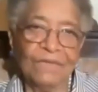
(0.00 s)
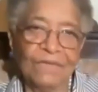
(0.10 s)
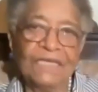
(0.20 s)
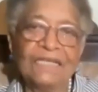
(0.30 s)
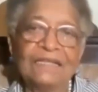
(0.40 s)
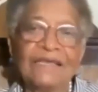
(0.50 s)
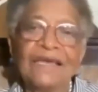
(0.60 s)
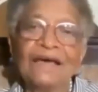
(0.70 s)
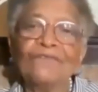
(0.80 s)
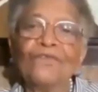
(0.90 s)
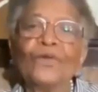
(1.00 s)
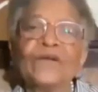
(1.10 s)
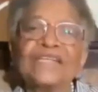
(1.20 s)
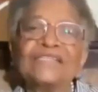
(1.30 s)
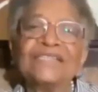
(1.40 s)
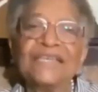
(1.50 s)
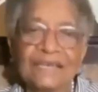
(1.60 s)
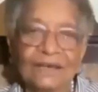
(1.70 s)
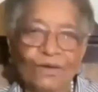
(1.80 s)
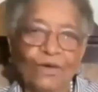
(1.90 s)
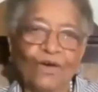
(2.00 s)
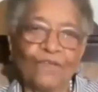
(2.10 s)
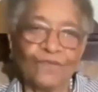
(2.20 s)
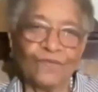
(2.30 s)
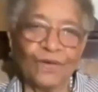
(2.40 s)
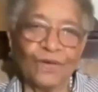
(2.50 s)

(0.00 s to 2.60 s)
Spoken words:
meaning they have already taken off.